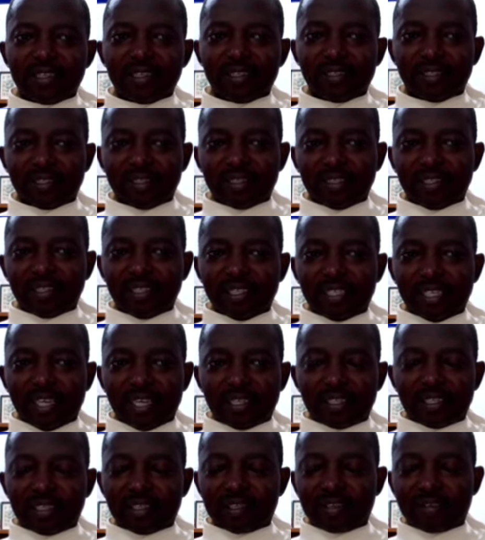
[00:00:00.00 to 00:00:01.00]
The readings are
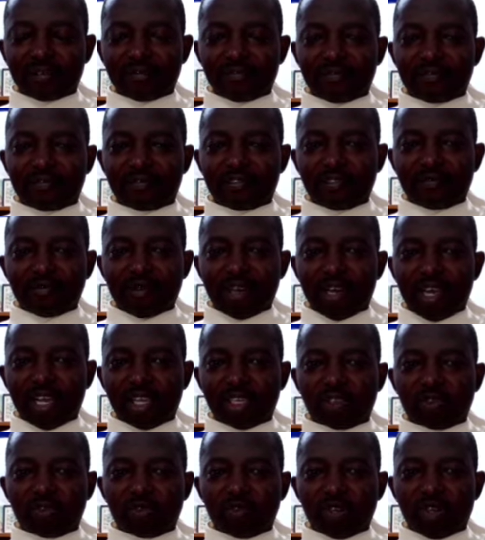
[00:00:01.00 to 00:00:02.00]
taken from
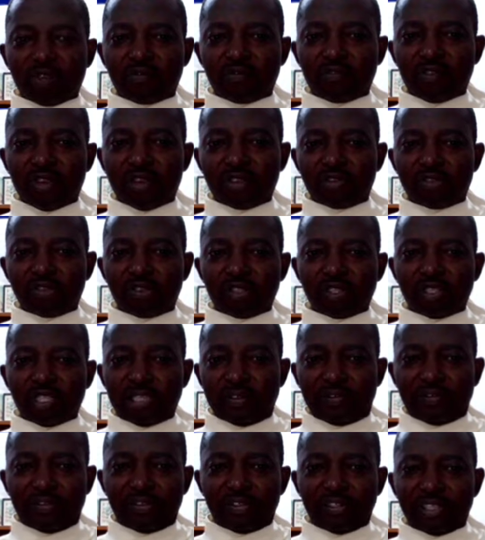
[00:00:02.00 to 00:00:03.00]
Acts 12 1 to
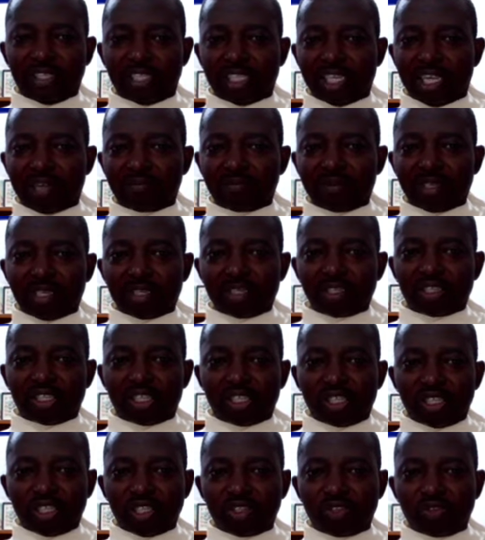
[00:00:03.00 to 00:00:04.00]
11, Psalm
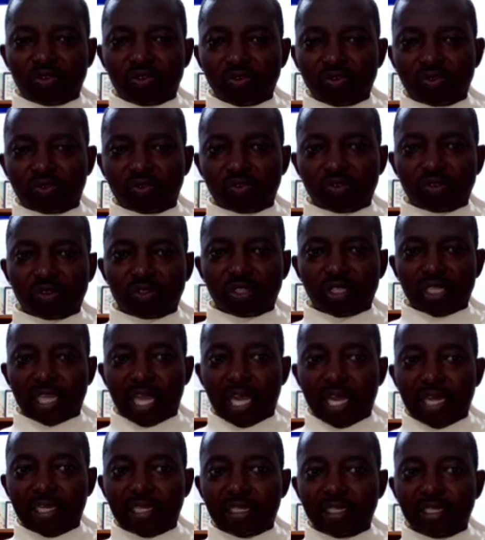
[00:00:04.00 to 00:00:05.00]
33 2 to
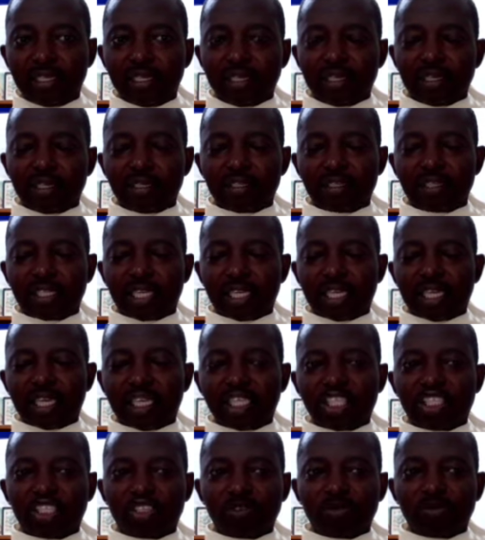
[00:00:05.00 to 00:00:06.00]
9, 2
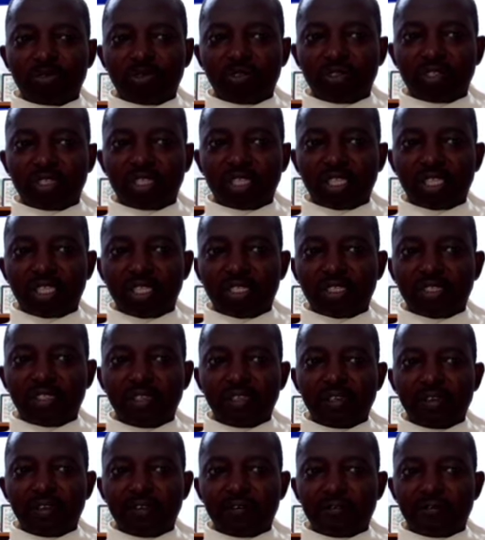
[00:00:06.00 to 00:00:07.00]
Timothy
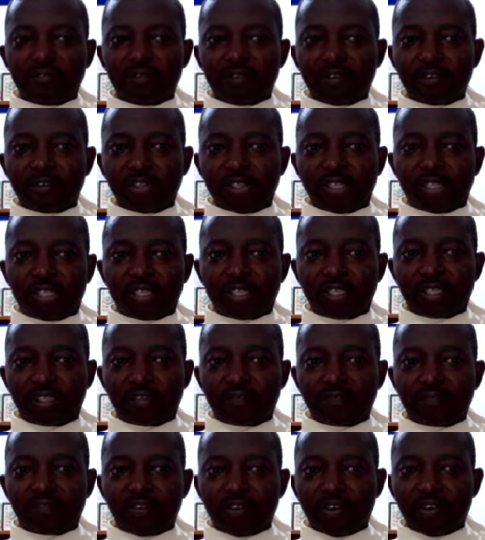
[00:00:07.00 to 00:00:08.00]
4,
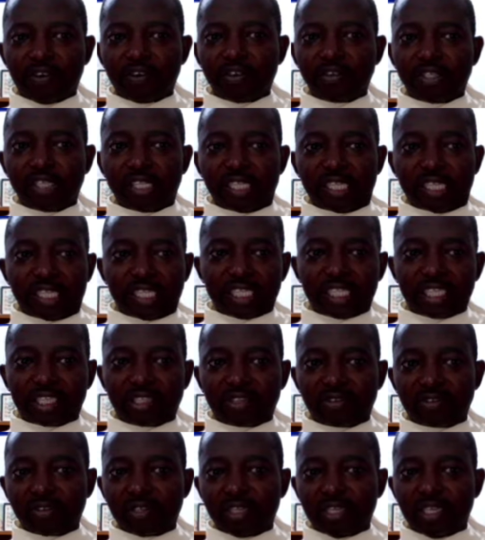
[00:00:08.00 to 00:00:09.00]
4 6
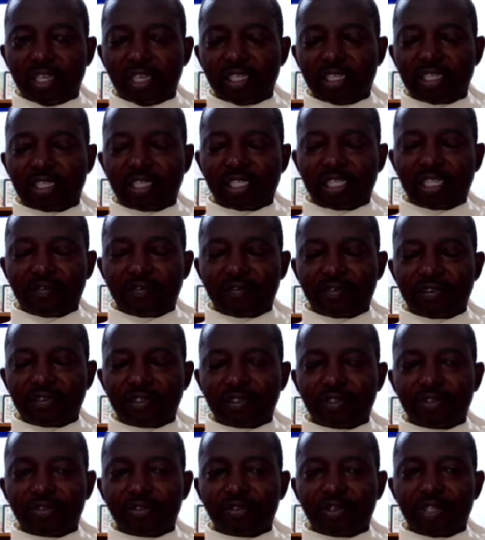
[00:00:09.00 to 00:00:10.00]
to 8,
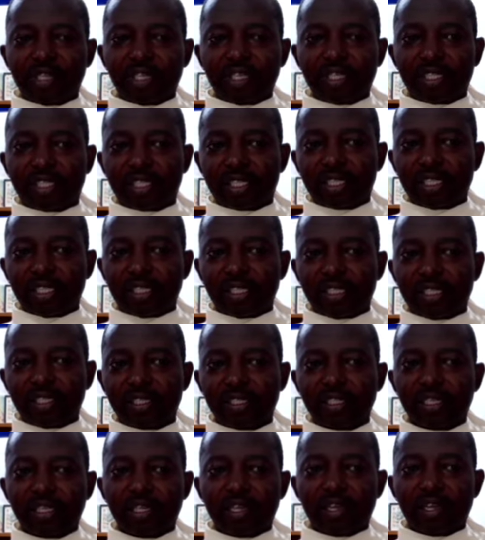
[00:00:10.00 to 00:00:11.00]
17 to 18
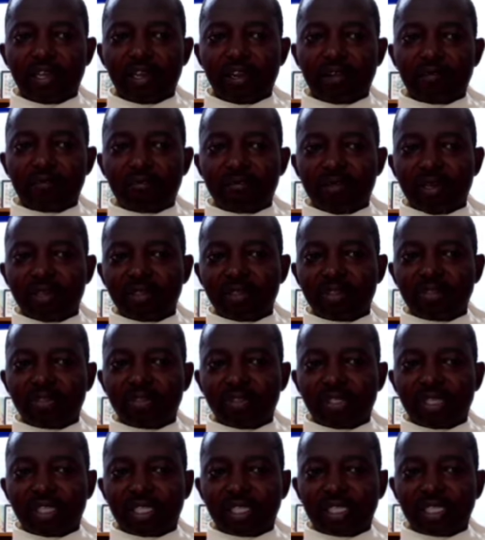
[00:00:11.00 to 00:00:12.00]
and Matthew
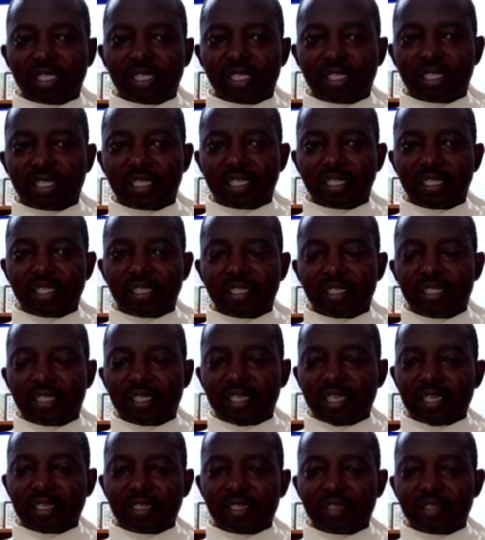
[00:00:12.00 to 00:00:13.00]
16
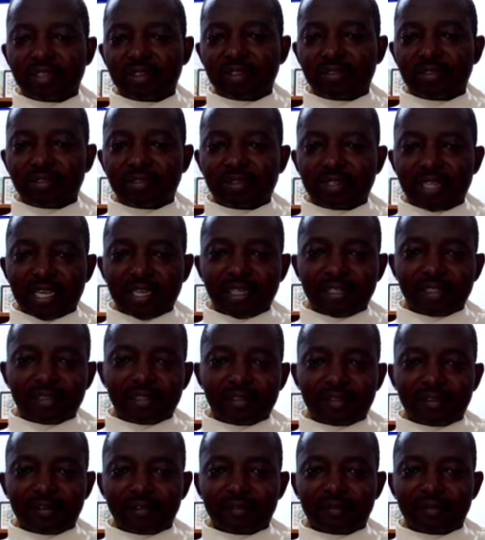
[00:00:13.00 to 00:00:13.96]
13 to 19.